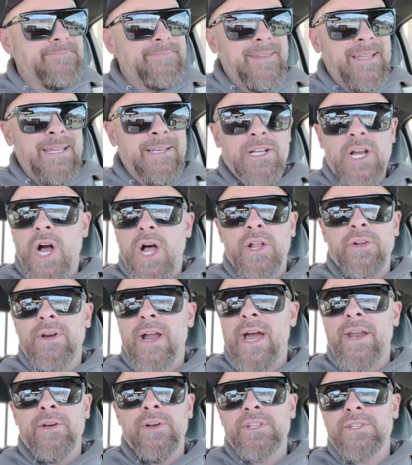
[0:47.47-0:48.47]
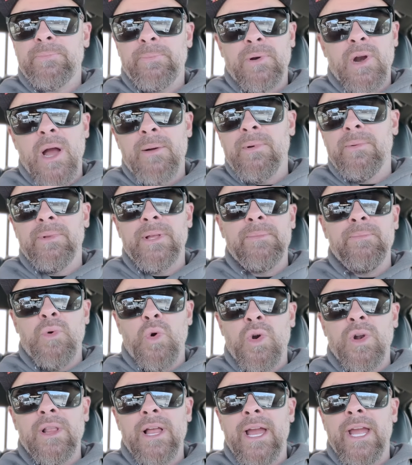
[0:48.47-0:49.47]
In Colorado, it's probably
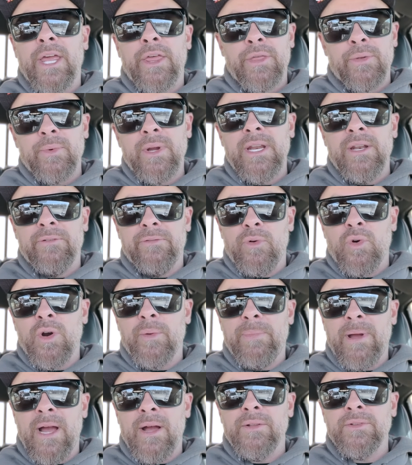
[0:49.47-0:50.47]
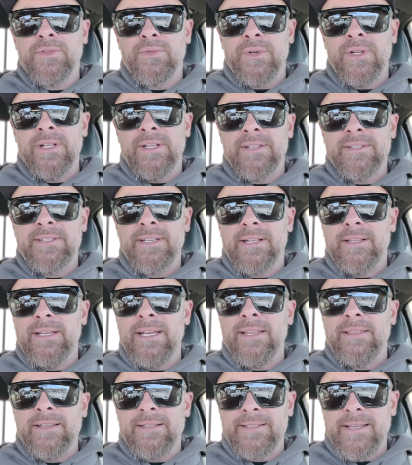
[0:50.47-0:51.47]
more like 3 to 4 pounds realistically
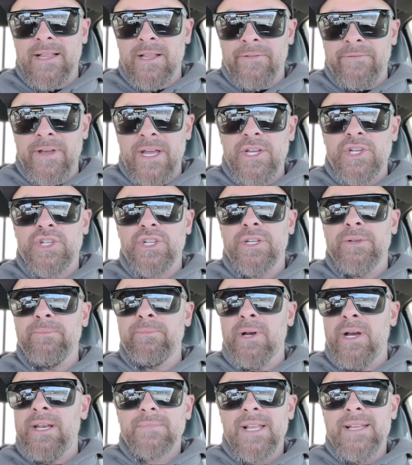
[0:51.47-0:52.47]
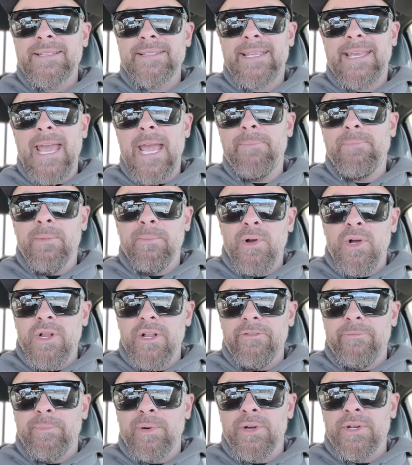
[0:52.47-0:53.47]
at this elevation, but it's capable
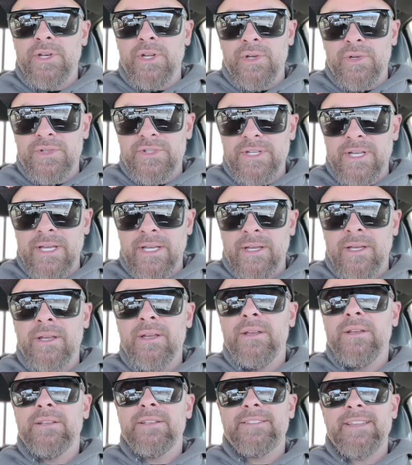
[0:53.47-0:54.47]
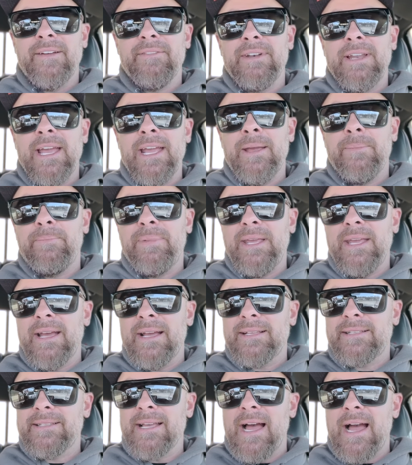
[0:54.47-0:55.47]
of producing 7 to 8
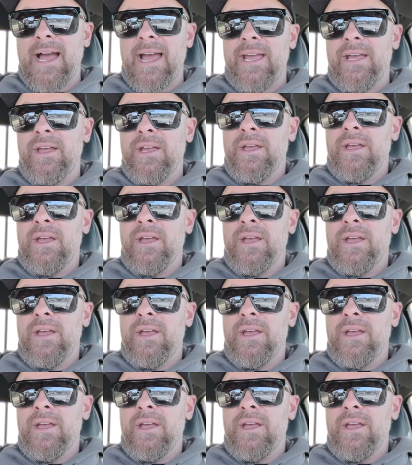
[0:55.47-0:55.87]
PSI.